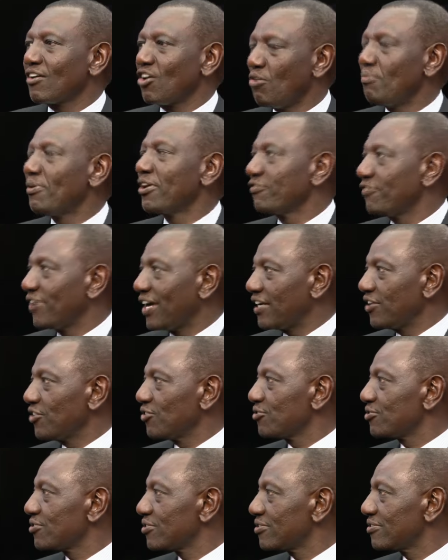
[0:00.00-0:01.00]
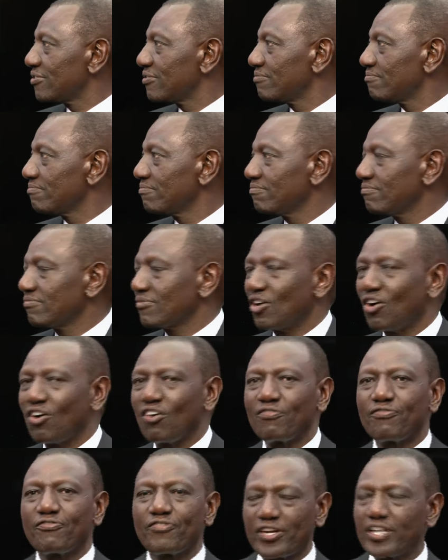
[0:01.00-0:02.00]
common values
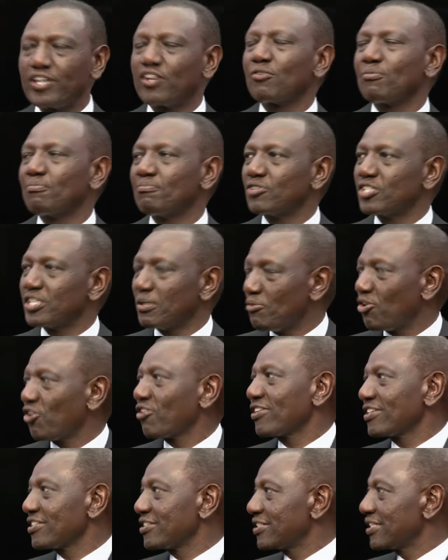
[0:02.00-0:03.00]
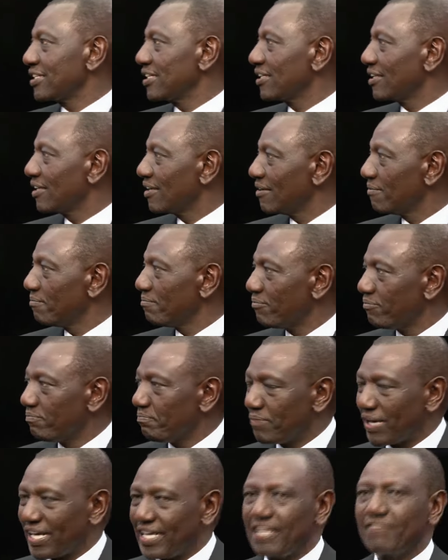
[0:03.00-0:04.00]
of freedom, democracy,
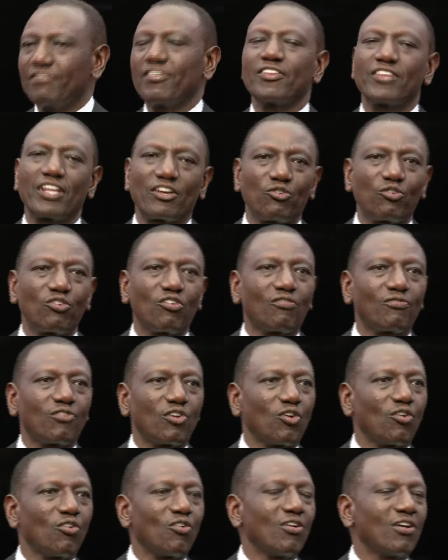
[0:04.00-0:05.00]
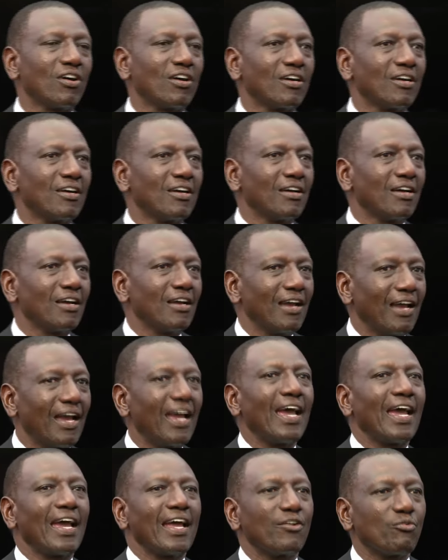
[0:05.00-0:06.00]
believe in the rule of law,
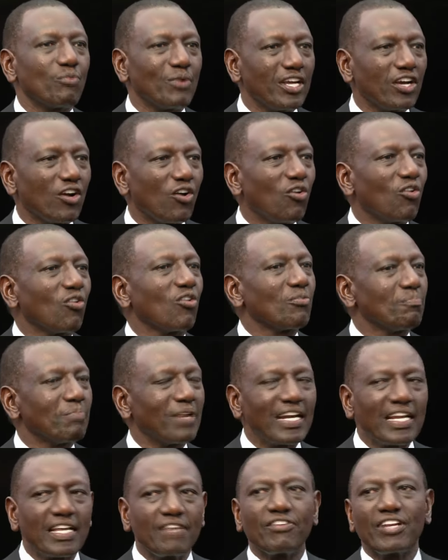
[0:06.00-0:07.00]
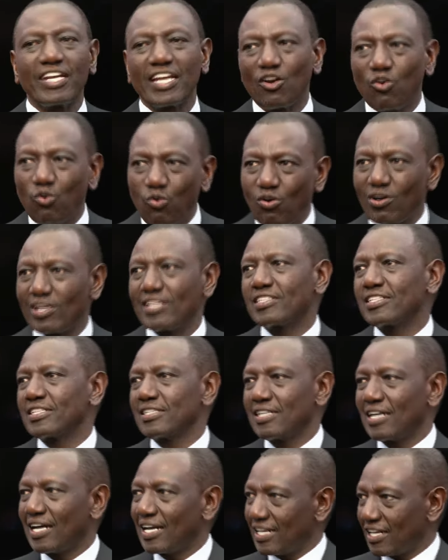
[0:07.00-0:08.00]
and we all believe in
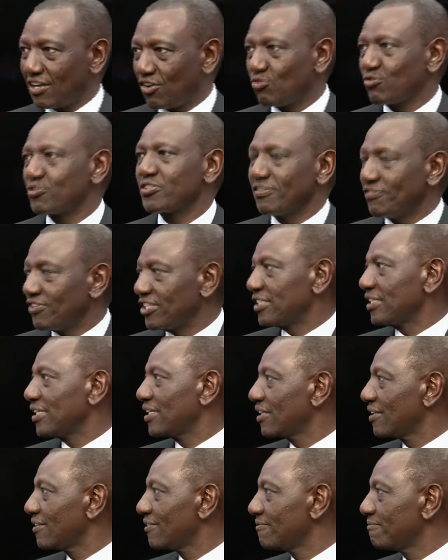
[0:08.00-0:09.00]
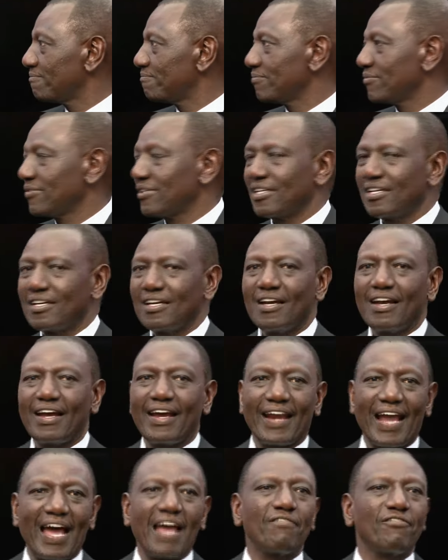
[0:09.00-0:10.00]
equality and inclusivity.
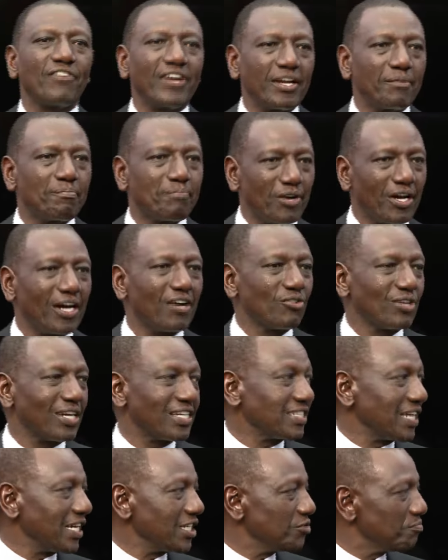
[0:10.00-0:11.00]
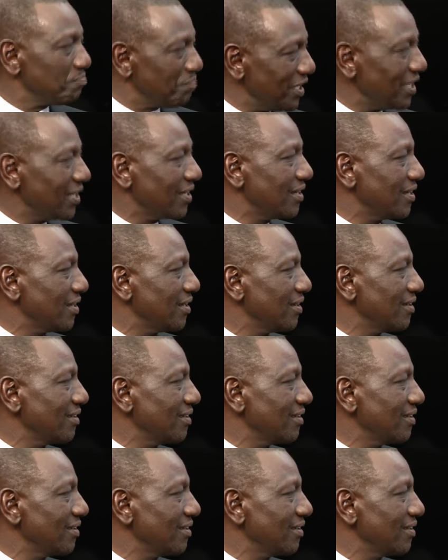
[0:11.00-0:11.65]
And I am very proud as I speak.